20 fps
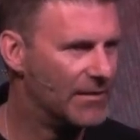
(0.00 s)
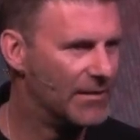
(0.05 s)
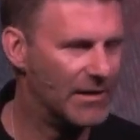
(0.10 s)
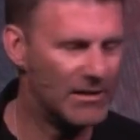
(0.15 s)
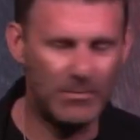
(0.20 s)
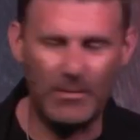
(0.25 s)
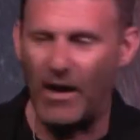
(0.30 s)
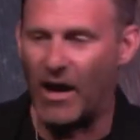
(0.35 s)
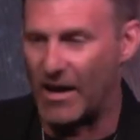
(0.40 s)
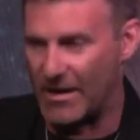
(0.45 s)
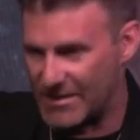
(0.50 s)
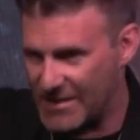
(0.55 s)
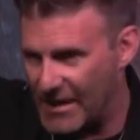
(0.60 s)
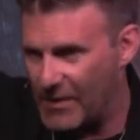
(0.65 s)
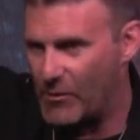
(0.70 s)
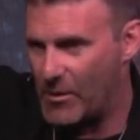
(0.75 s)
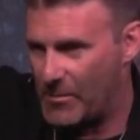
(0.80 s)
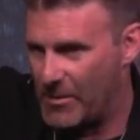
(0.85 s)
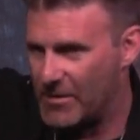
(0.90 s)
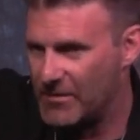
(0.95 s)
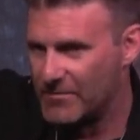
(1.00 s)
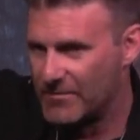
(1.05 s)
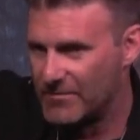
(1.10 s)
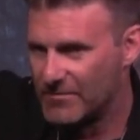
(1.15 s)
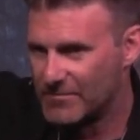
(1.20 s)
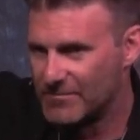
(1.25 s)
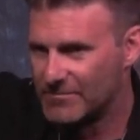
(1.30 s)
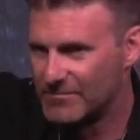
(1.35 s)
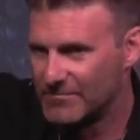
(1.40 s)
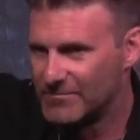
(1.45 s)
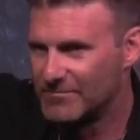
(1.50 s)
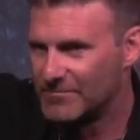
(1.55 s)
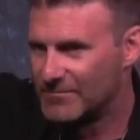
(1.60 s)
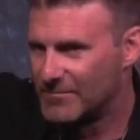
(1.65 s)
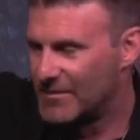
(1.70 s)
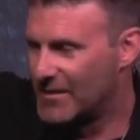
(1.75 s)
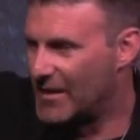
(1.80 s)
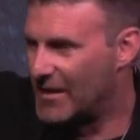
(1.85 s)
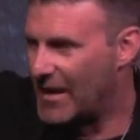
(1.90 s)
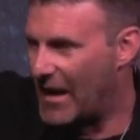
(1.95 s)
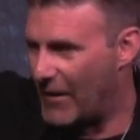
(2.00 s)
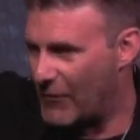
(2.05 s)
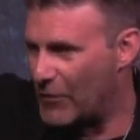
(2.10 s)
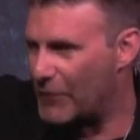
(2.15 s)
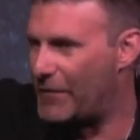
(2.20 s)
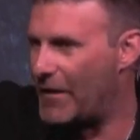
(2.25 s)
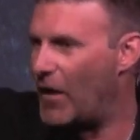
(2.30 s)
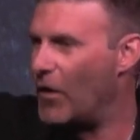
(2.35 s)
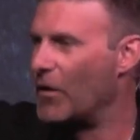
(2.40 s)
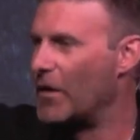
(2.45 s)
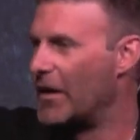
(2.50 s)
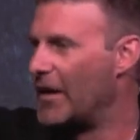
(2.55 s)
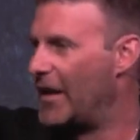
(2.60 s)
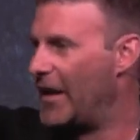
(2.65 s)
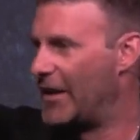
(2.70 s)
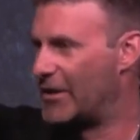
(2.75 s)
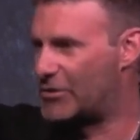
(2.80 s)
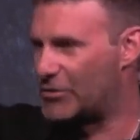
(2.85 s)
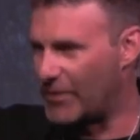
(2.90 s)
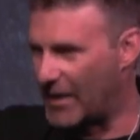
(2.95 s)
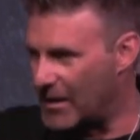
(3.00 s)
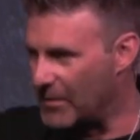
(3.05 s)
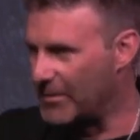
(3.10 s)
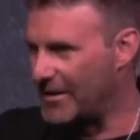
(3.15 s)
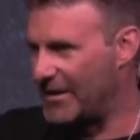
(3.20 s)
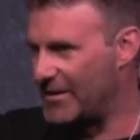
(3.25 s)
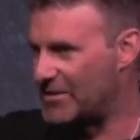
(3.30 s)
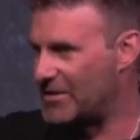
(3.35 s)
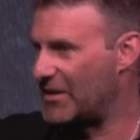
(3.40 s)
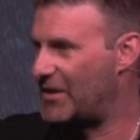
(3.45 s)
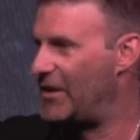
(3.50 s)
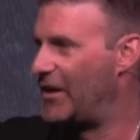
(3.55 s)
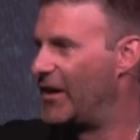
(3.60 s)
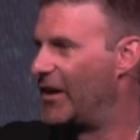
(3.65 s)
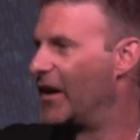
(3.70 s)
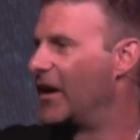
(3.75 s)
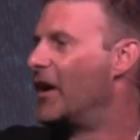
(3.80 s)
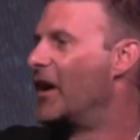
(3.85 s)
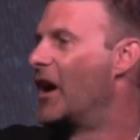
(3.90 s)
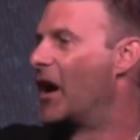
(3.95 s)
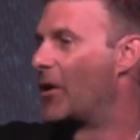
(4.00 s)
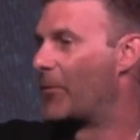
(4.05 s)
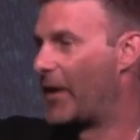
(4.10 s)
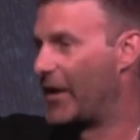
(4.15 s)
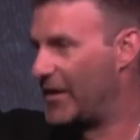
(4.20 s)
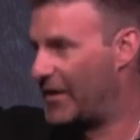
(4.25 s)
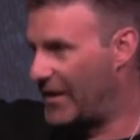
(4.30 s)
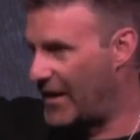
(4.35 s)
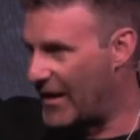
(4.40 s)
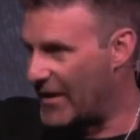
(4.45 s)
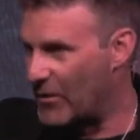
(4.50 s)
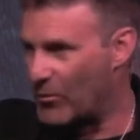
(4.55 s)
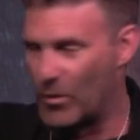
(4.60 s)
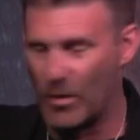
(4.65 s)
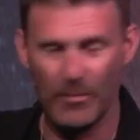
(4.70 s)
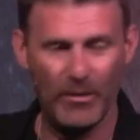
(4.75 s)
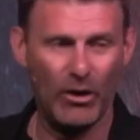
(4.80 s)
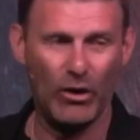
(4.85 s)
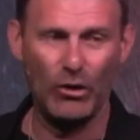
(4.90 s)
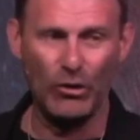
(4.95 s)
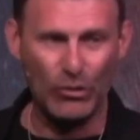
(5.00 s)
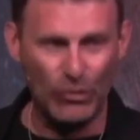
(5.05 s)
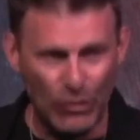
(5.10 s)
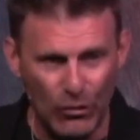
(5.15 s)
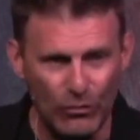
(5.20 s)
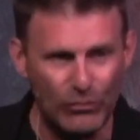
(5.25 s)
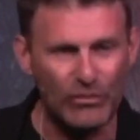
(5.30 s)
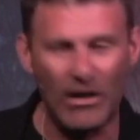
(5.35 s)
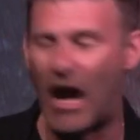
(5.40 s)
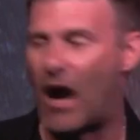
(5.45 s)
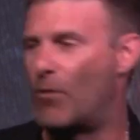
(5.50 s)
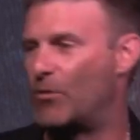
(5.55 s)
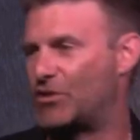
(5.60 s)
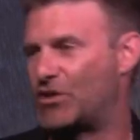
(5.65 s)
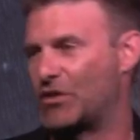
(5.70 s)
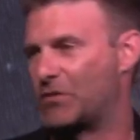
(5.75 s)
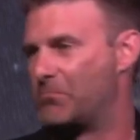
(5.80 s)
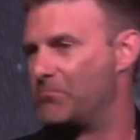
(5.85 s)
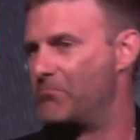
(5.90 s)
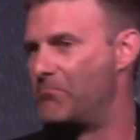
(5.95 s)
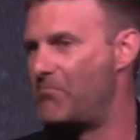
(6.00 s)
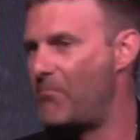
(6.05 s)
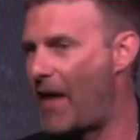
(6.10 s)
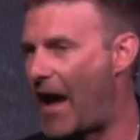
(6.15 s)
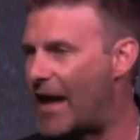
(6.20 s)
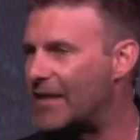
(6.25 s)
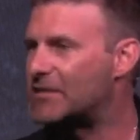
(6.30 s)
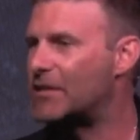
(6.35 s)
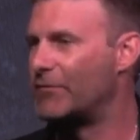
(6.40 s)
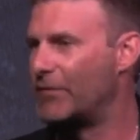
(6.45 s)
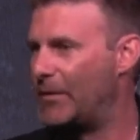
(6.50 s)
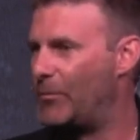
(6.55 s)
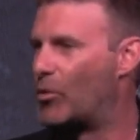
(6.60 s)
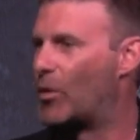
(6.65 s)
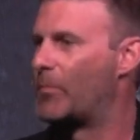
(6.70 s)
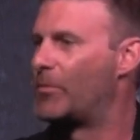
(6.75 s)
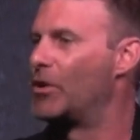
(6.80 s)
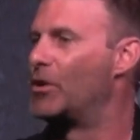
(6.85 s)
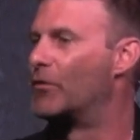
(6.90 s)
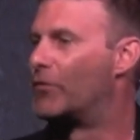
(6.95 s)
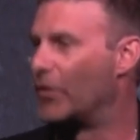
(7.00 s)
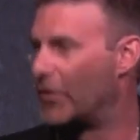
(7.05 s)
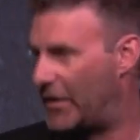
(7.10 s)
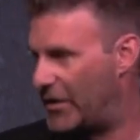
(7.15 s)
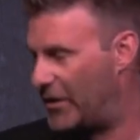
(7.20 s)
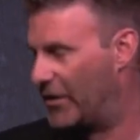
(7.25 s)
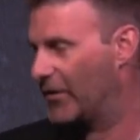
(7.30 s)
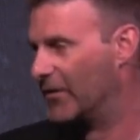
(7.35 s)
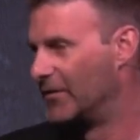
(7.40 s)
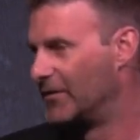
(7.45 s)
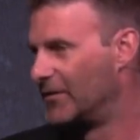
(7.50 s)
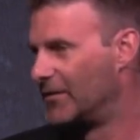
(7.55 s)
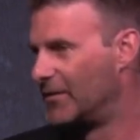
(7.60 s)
Let's be honest. Any women ever felt incredibly insecure around another woman who you thought was just massively more beautiful than you?